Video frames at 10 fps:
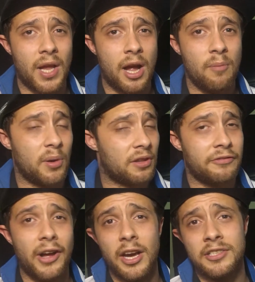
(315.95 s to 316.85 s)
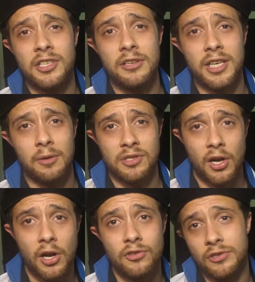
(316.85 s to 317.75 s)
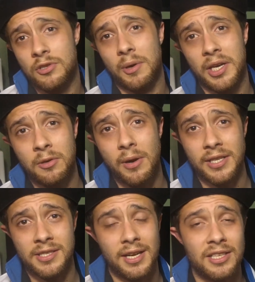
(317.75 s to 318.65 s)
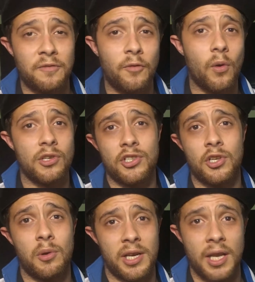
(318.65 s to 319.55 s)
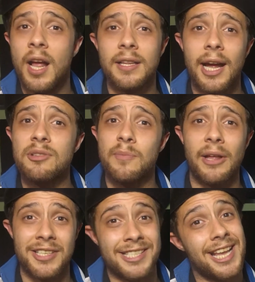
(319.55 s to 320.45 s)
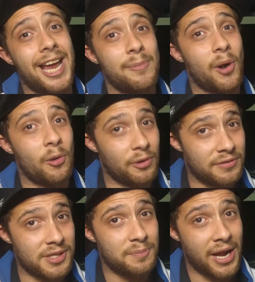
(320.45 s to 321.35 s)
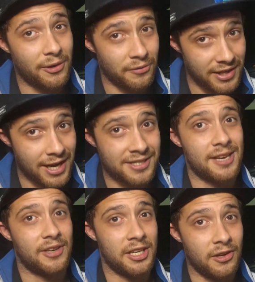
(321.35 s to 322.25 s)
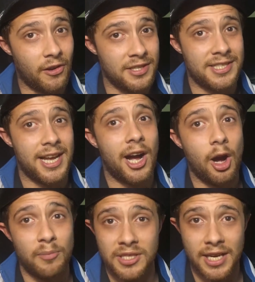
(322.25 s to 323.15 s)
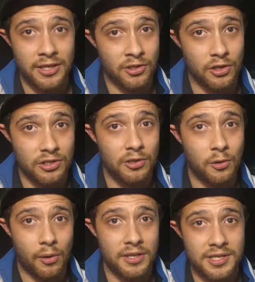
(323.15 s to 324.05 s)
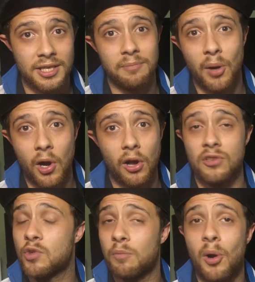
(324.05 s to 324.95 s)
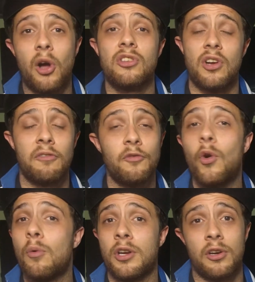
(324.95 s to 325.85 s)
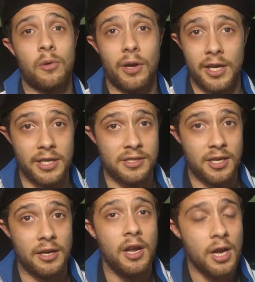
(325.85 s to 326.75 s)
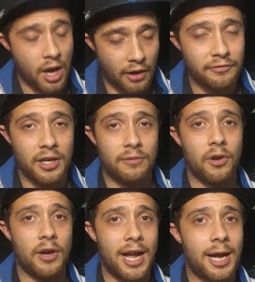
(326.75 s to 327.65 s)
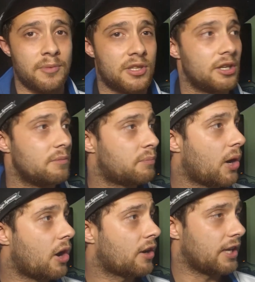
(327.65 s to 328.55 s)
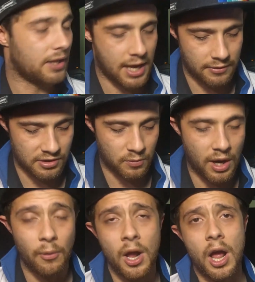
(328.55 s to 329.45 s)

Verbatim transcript: But the 32 gig was 120 quid, so that's 400 quid. That was about the same I would have spent on the X79 setup to get good quality parts, or parts that I thought were good quality. So I think I've got an absolute bargain there as well.